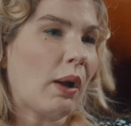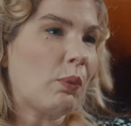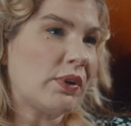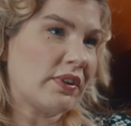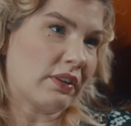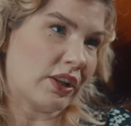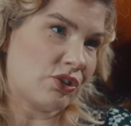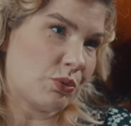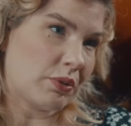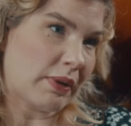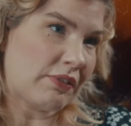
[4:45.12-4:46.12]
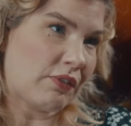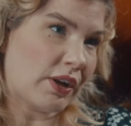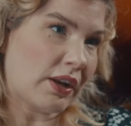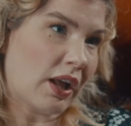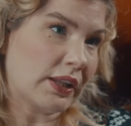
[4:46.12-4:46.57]
went to lunch with my
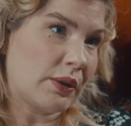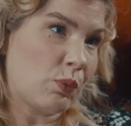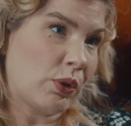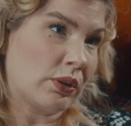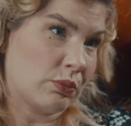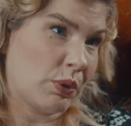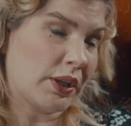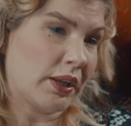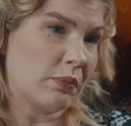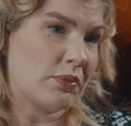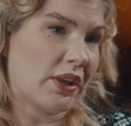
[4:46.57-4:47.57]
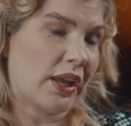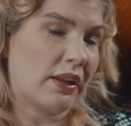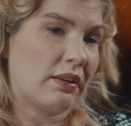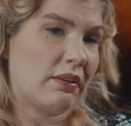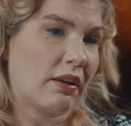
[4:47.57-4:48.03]
friend Holly Williams,
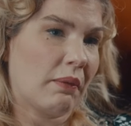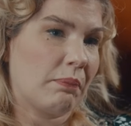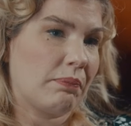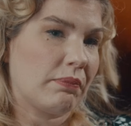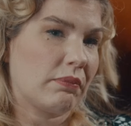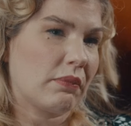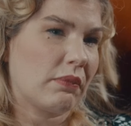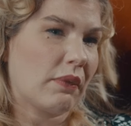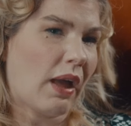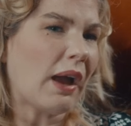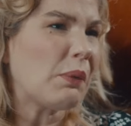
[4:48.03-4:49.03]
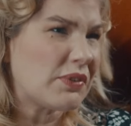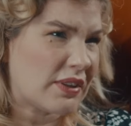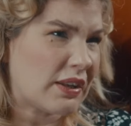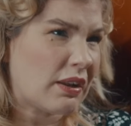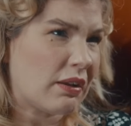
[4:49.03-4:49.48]
and I was
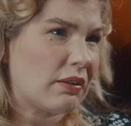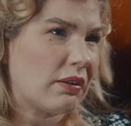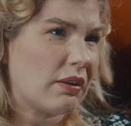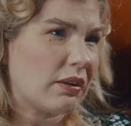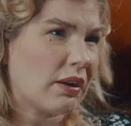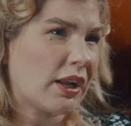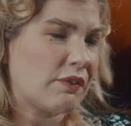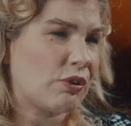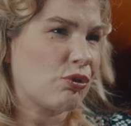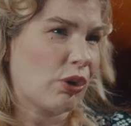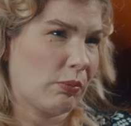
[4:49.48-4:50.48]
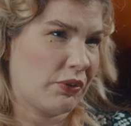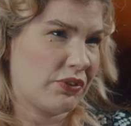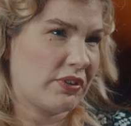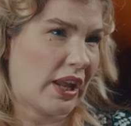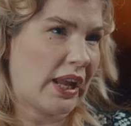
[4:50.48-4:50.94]
in a kind of a troubled
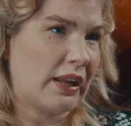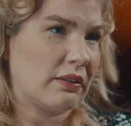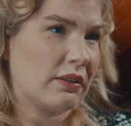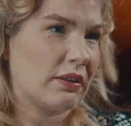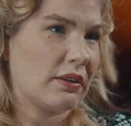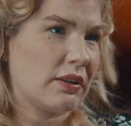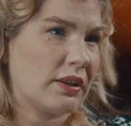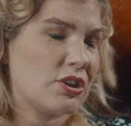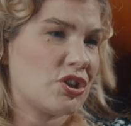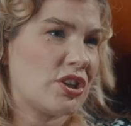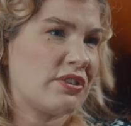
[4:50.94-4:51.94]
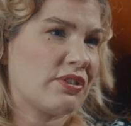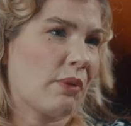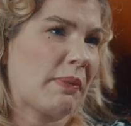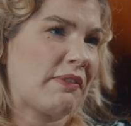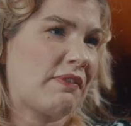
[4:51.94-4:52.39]
state, and she saw
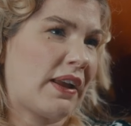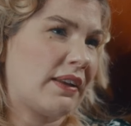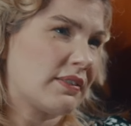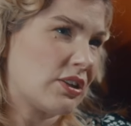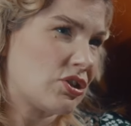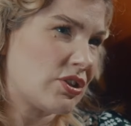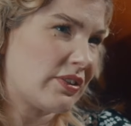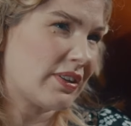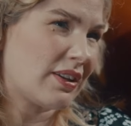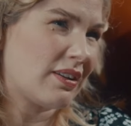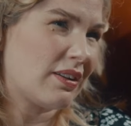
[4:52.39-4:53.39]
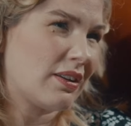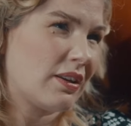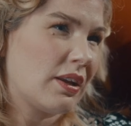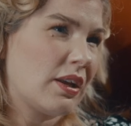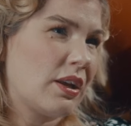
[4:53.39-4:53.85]
my face and she said,
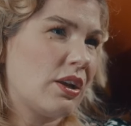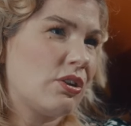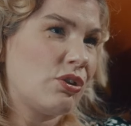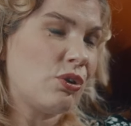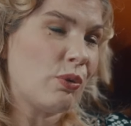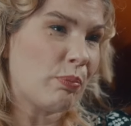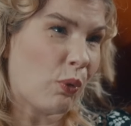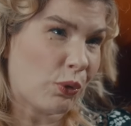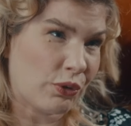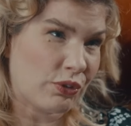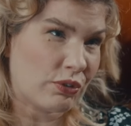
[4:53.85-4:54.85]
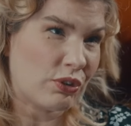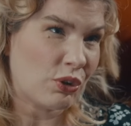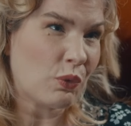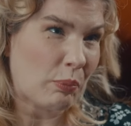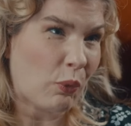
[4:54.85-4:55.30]
do you
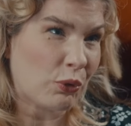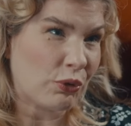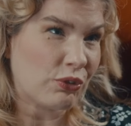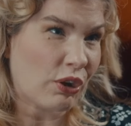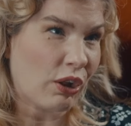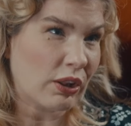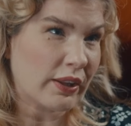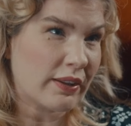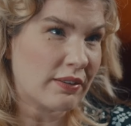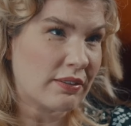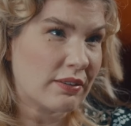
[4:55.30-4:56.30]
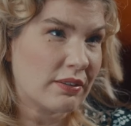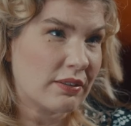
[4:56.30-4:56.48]
know what Porter's Call is?